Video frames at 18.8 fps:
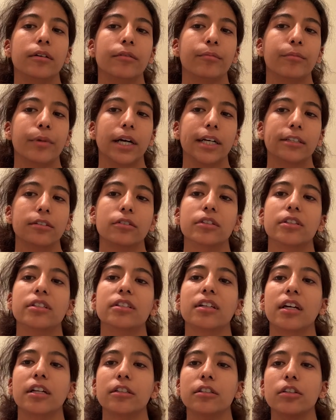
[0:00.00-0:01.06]
back to the
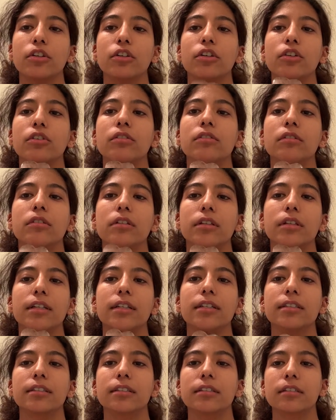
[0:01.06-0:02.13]
center,
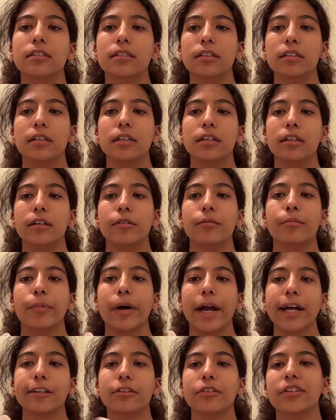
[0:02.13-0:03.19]
this,
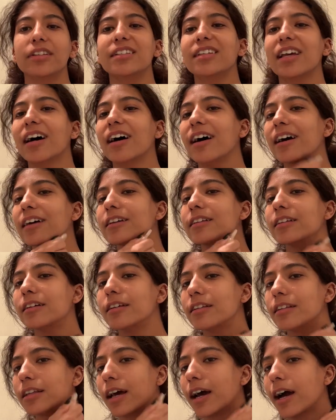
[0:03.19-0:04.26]
back to the side,
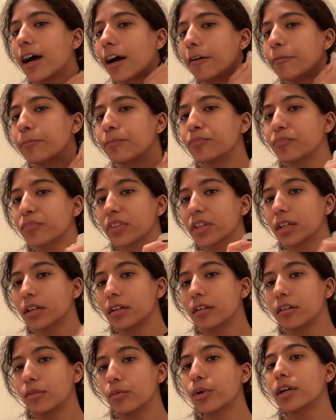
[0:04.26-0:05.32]
that,
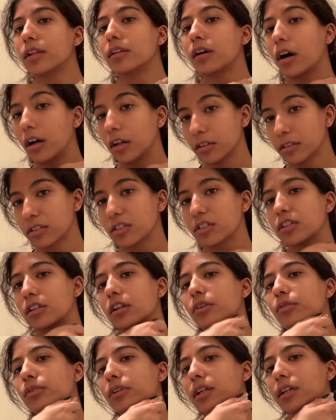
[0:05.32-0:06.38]
well, all
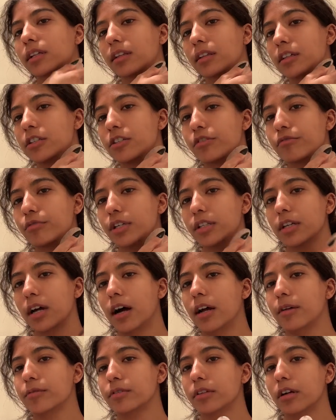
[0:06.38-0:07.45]
slowly, at least three
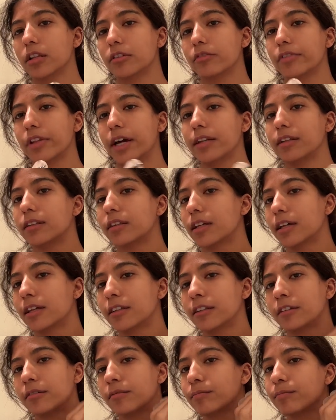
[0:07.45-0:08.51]
times and all of that, and
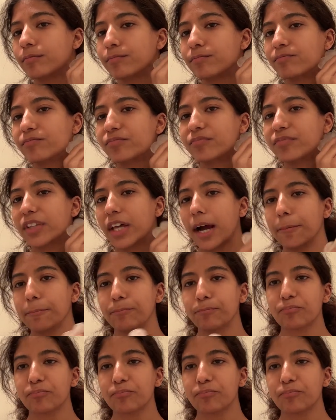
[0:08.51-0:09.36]
then that.